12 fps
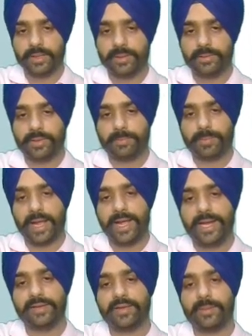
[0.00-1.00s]
The
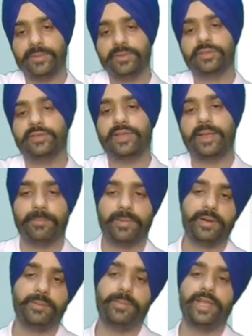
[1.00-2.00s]
buyer examines the
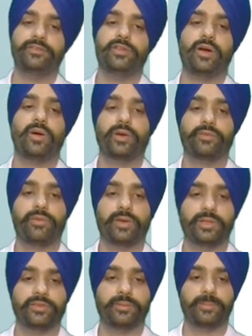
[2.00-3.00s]
sample and places the order for
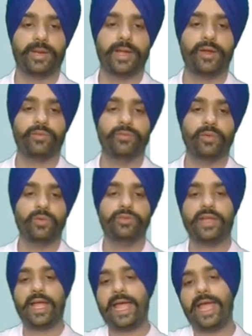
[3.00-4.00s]
the supply of
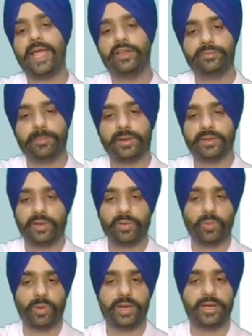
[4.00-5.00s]
goods as per the
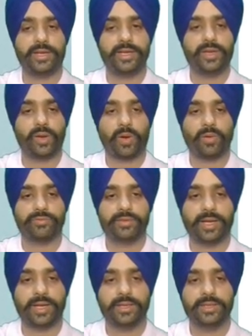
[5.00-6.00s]
quality of
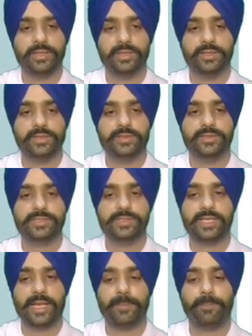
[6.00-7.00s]
the
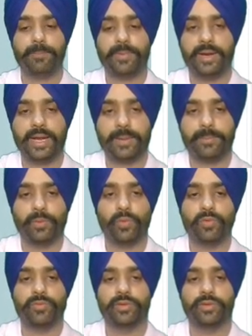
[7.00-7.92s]
sample approved.